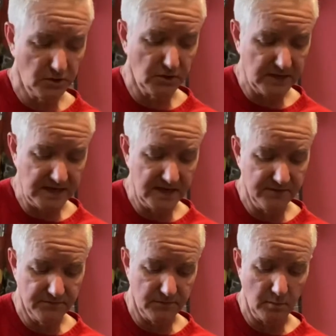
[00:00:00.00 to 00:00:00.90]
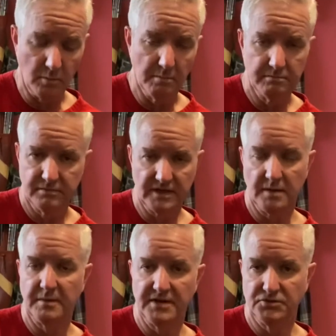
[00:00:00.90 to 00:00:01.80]
look at it from like a
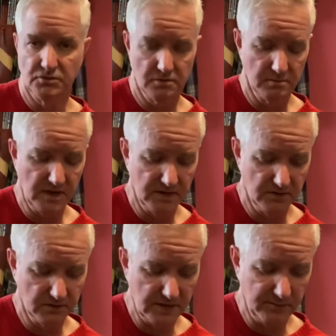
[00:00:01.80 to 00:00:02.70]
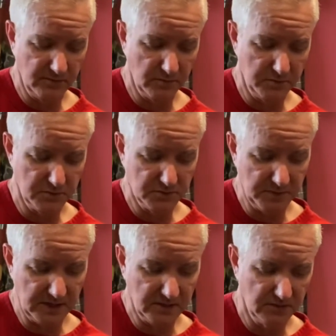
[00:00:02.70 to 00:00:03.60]
major or minor type of a perspective,